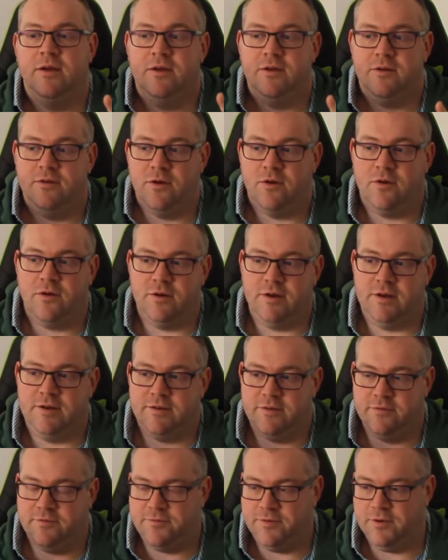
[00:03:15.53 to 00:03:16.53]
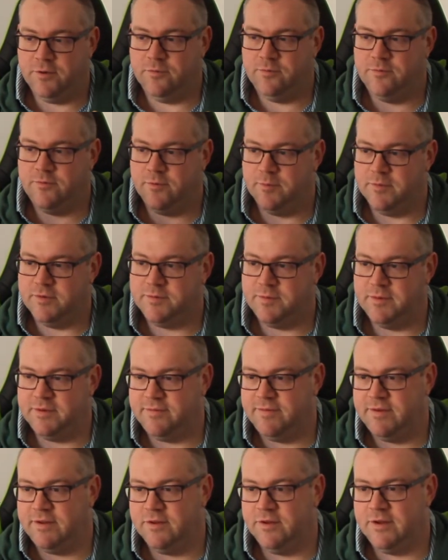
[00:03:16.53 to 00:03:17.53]
not only to film from a
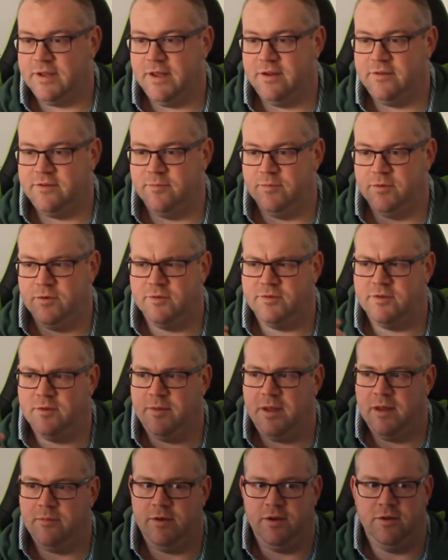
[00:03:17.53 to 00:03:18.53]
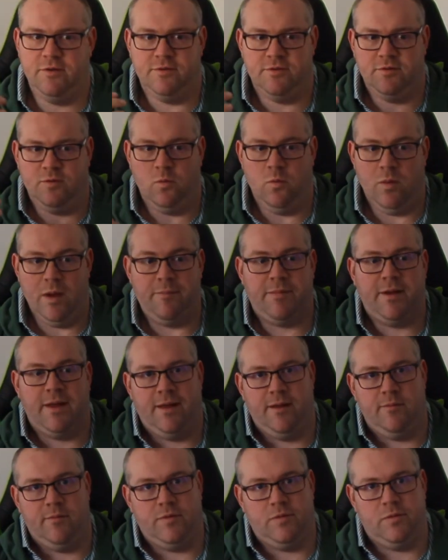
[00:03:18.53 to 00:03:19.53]
specific location, but also be able to use as a
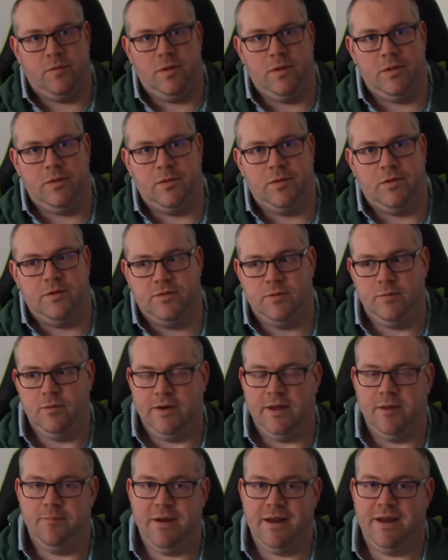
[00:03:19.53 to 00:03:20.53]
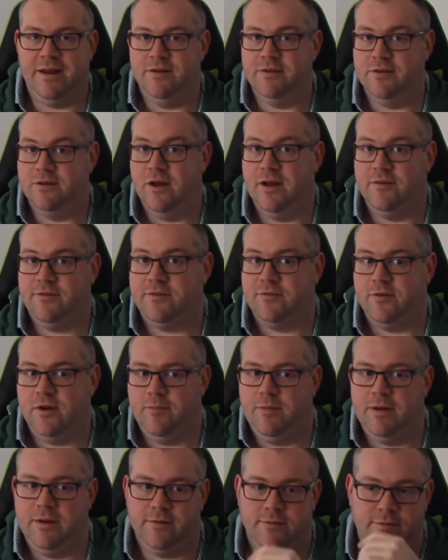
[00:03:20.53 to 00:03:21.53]
webcam as well, because I want to get back into live
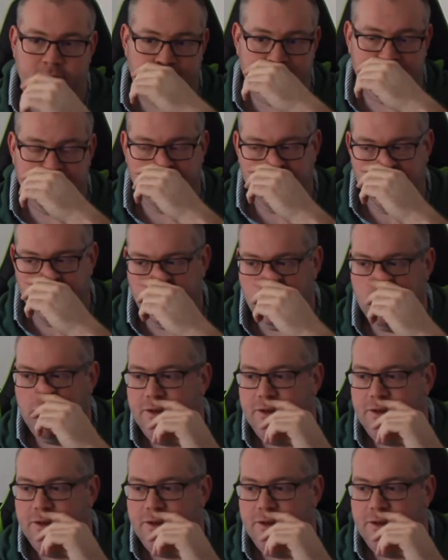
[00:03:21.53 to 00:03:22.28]
streaming. So